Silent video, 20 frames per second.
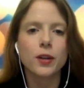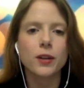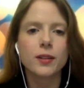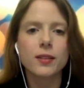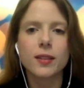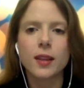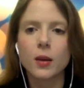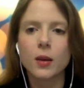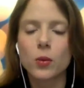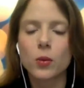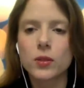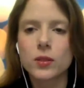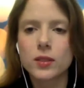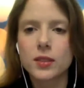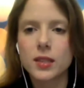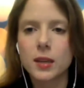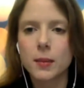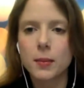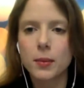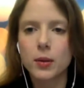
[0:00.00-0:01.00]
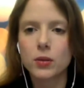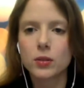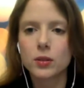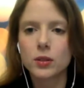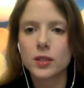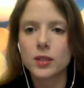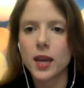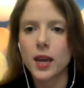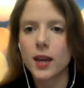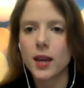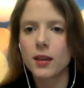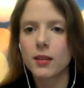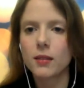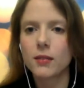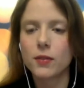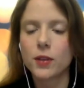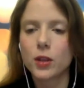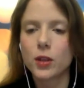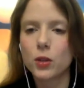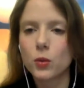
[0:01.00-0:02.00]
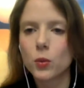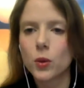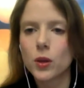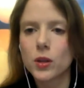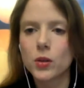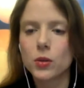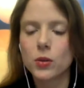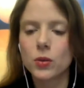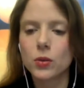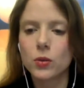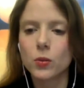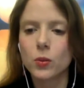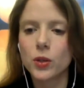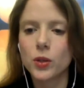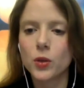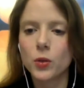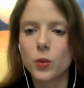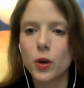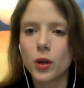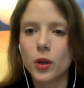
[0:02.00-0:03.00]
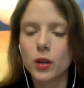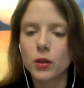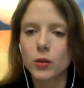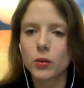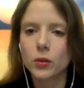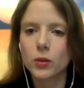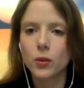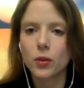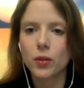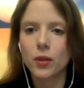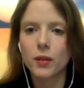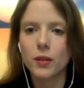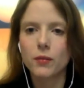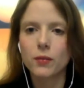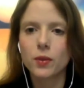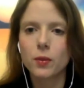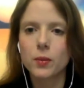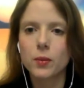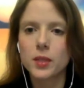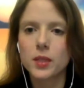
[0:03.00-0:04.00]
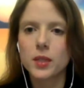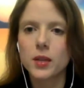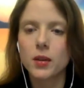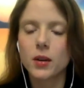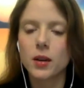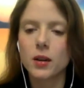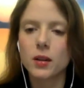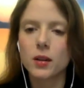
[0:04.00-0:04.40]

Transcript: Like, what's a typical day for you when you're when you're working on your Thinkful material?